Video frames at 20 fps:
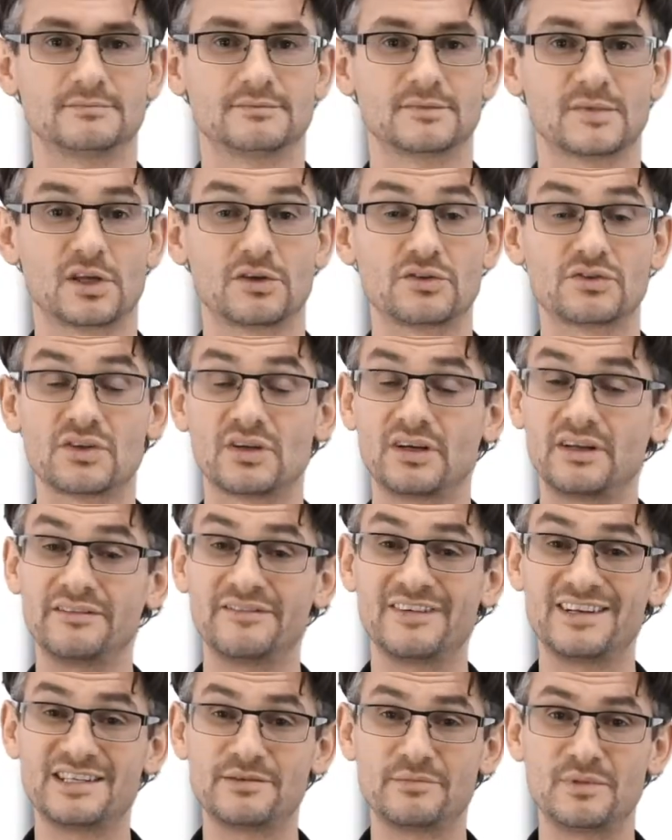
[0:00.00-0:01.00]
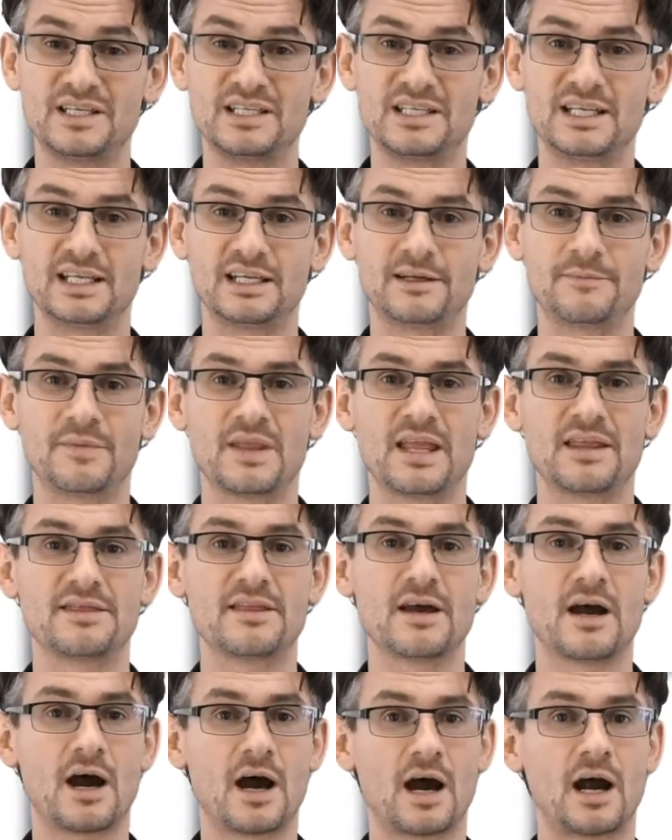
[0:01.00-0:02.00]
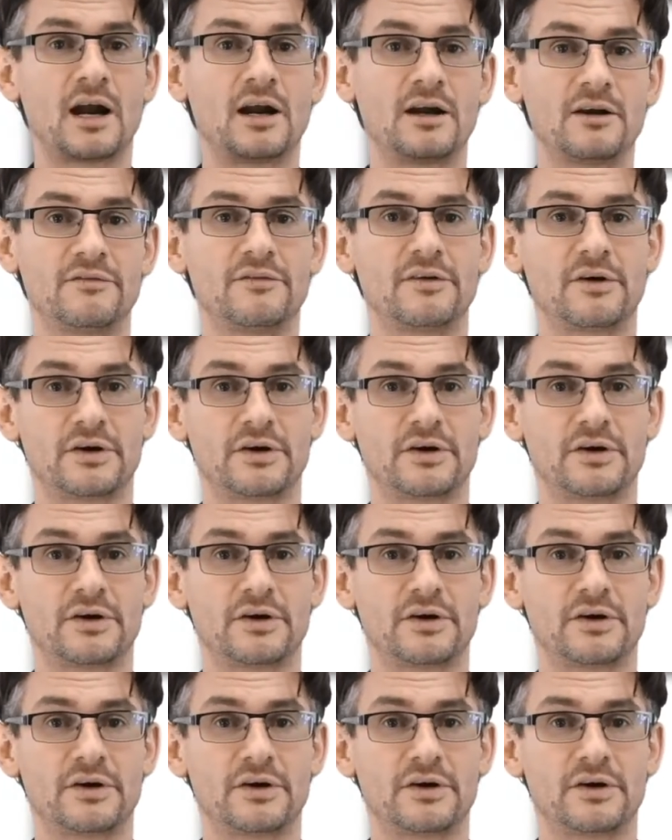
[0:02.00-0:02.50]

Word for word: Concerning vitamin D, there are very